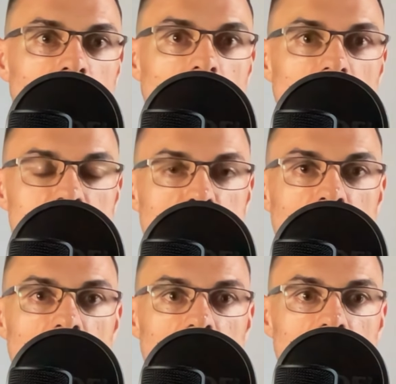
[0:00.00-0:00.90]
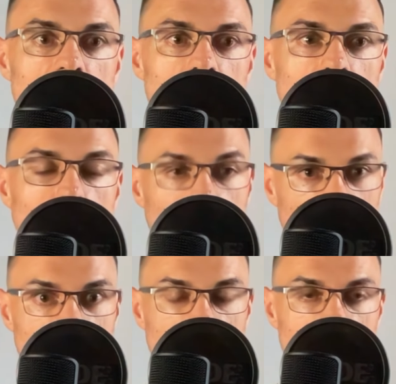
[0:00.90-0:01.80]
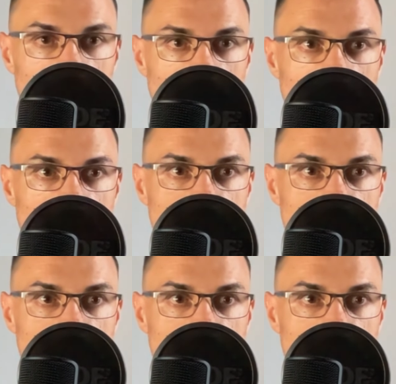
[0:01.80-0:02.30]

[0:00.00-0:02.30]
has been added with a title.